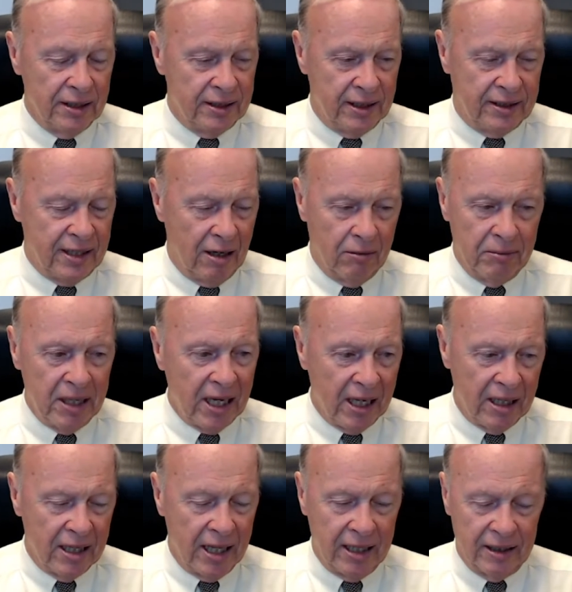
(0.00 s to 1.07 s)
to tell
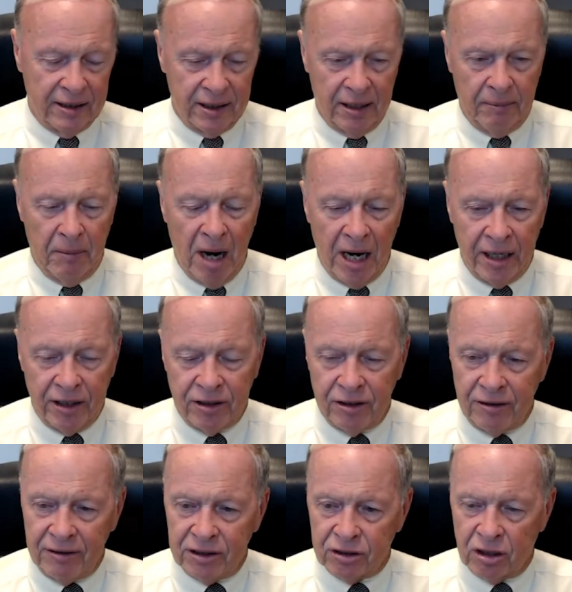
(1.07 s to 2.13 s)
me that a, a
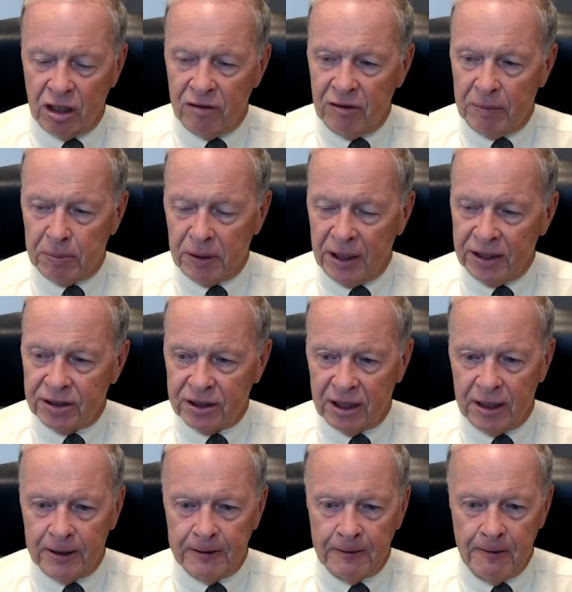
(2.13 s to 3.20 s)
monitor is going to replace
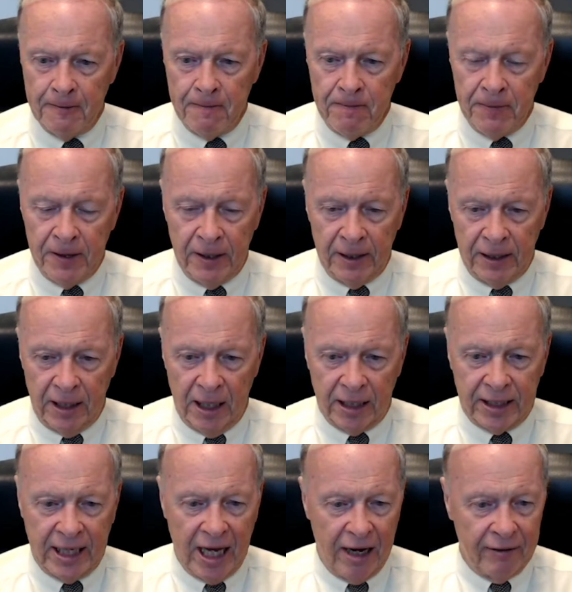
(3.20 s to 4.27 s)
a, a
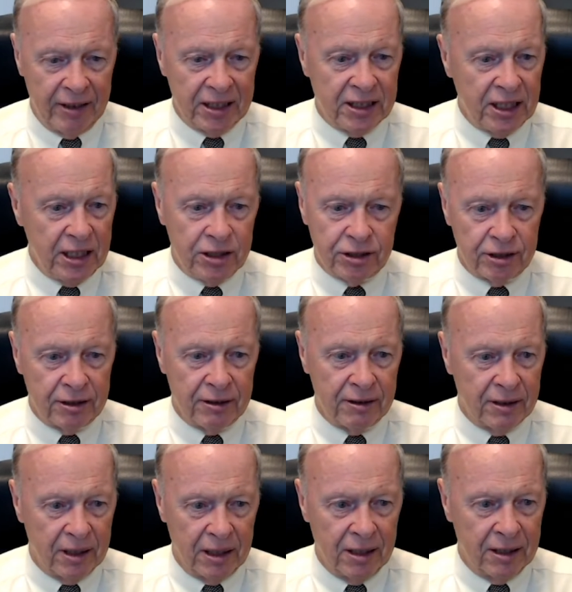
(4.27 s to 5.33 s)
caring teacher
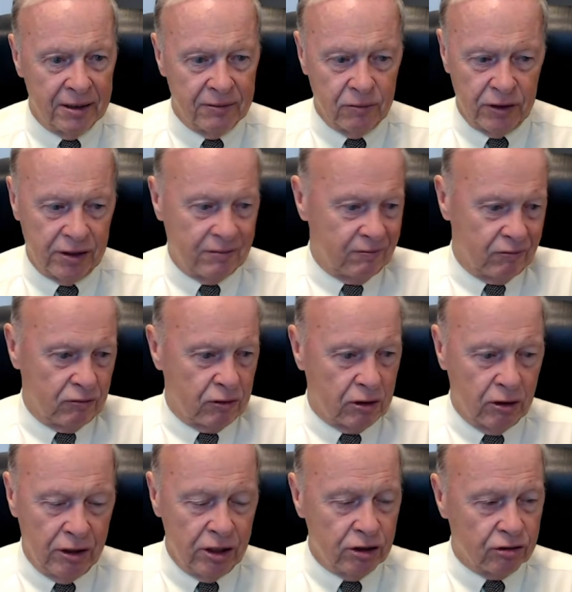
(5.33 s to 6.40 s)
uh, with
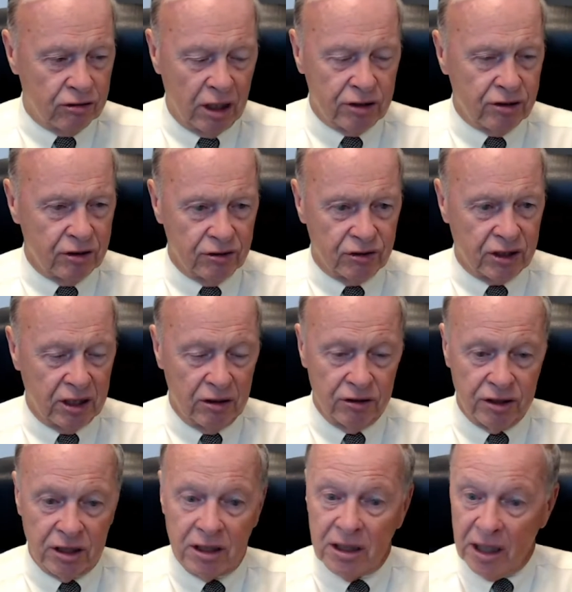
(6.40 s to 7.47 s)
good instructional
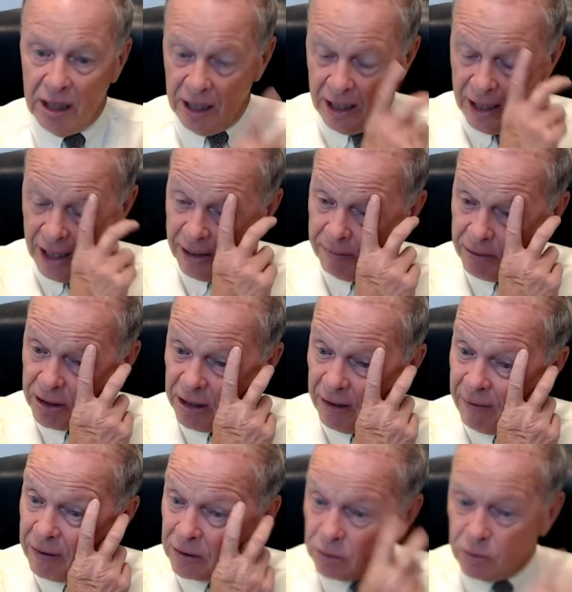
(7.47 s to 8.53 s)
skills and, and
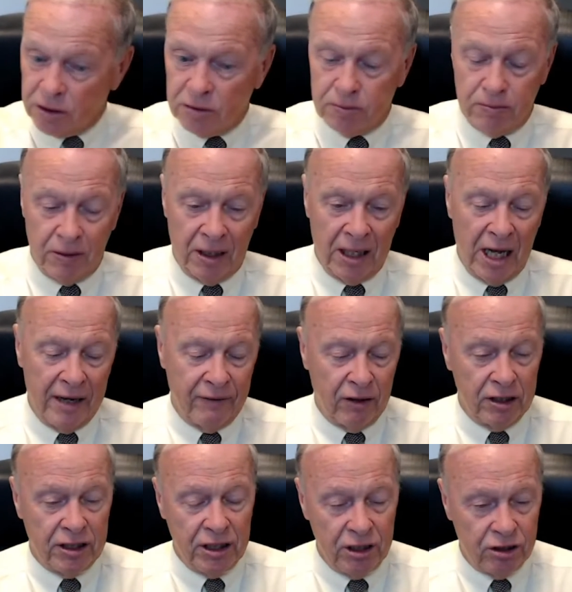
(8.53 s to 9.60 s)
materials, which a lot of our
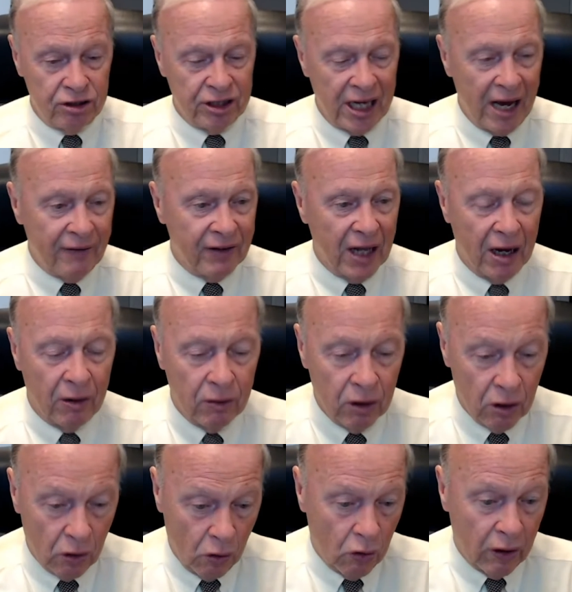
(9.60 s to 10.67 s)
teachers have now,
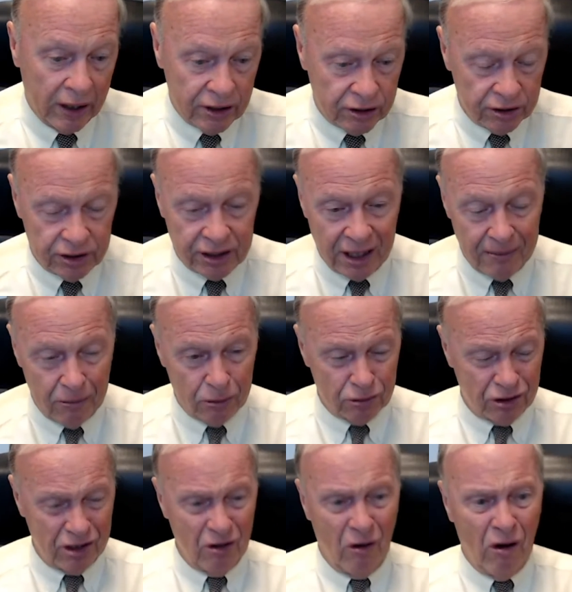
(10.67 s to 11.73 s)
or I should say
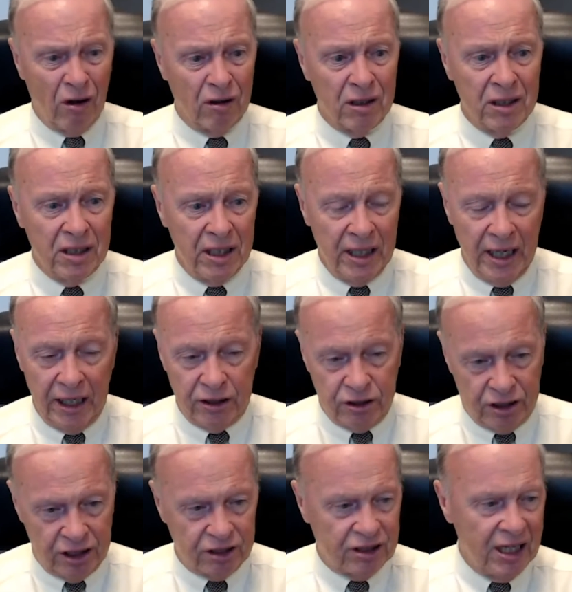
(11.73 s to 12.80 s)
mostly all. It's
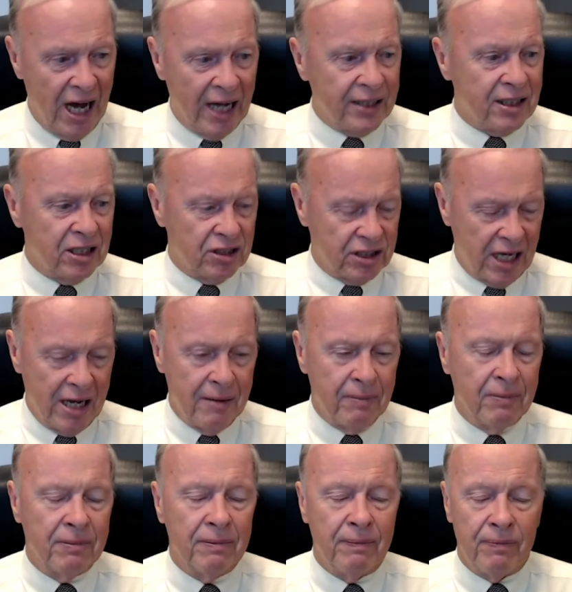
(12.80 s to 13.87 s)
just not the same.